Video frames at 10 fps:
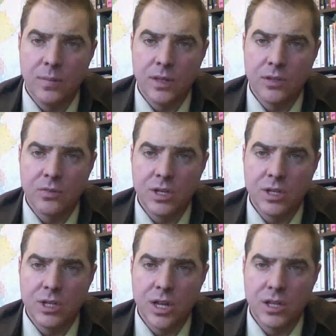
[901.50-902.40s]
in this
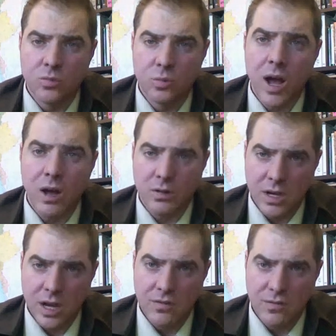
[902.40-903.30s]
region as well,
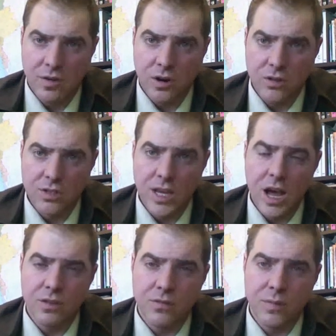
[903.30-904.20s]
kind of farther
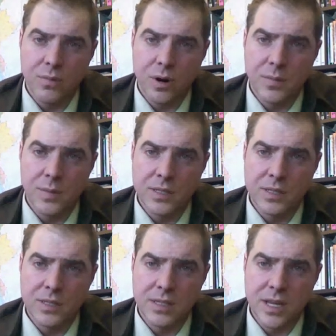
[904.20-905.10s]
south from the
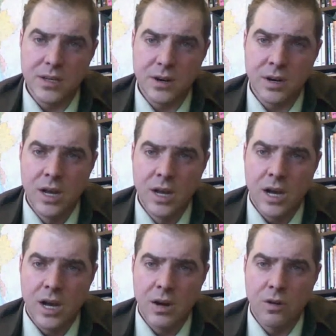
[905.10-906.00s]
Burmese center,
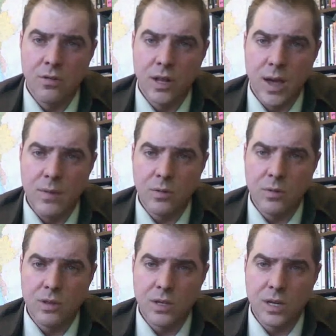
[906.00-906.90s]
overlapping
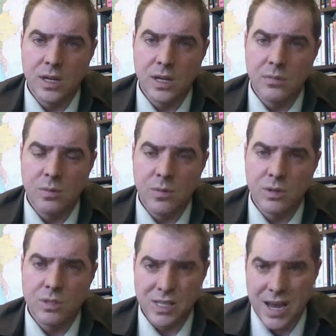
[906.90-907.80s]
with what
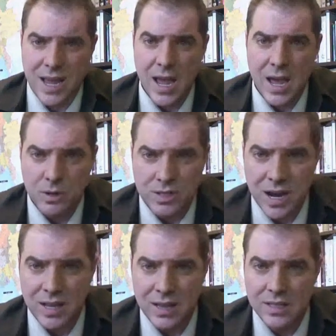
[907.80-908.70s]
was Siam or
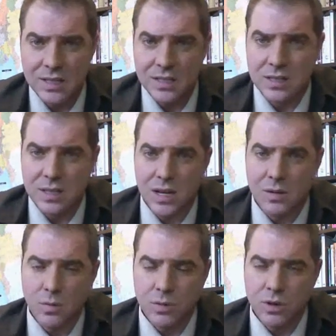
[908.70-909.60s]
Thailand at
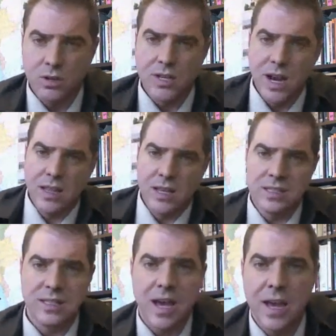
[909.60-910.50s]
what we call Thailand
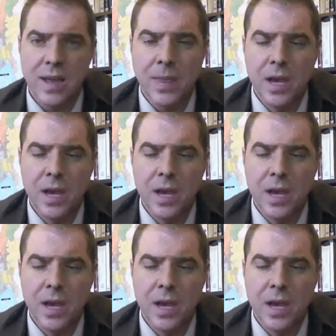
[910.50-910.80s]
today.